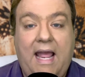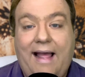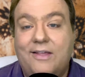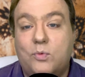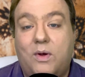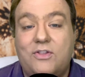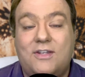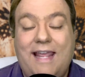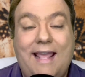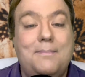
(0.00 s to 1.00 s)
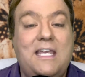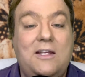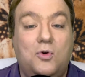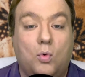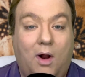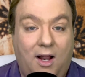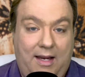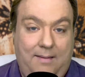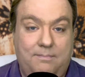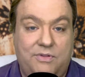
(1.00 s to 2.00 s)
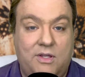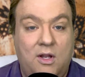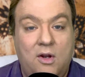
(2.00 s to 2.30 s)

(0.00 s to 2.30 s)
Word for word: as was Tammy Grimes,